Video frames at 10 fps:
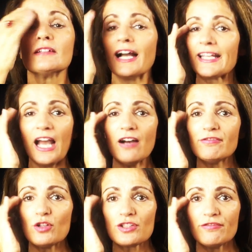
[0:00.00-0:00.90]
I can't
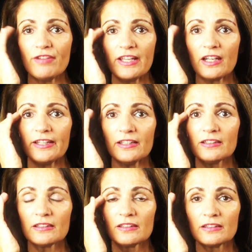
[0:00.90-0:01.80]
afford to fail it.
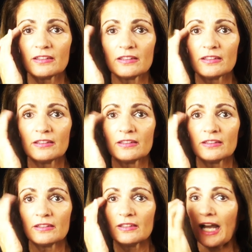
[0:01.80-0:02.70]

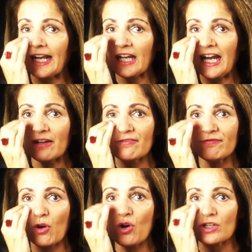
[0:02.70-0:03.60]
I can't
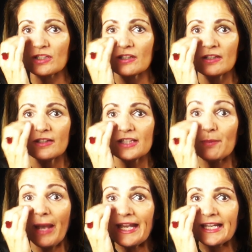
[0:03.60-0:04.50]
afford to
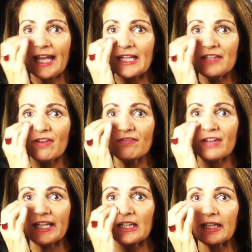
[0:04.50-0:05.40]
pay again if I
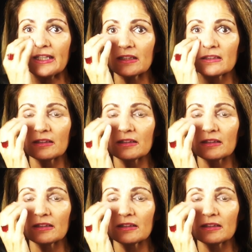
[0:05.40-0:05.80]
fail it.